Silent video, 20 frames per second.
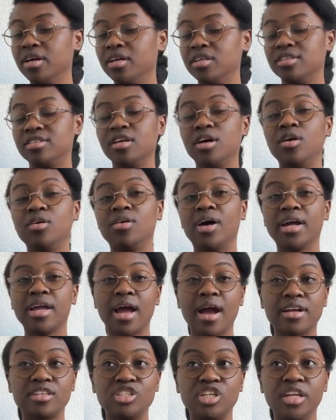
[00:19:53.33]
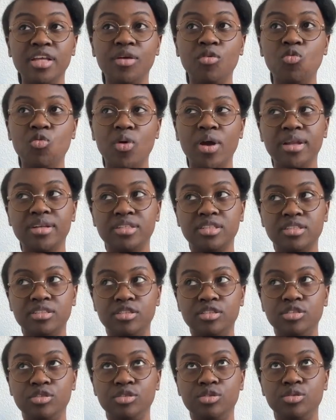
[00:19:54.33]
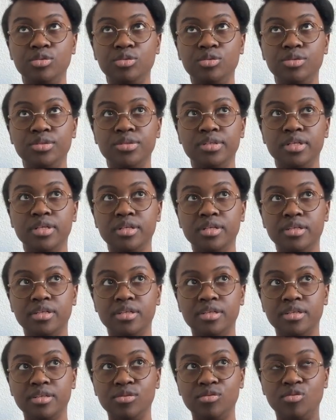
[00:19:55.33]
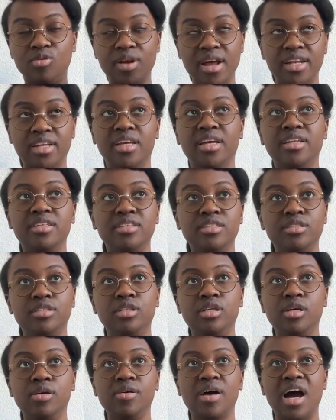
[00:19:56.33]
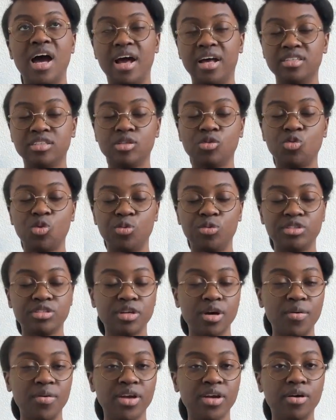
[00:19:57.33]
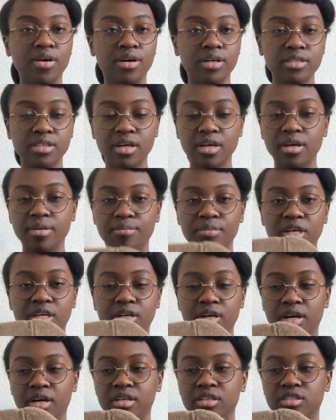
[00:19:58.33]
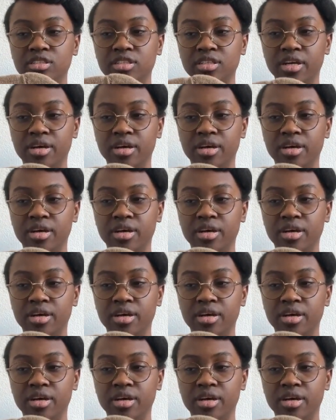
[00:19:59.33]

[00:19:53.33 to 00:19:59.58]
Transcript: So I actually went to Reddit to ask what was going on, because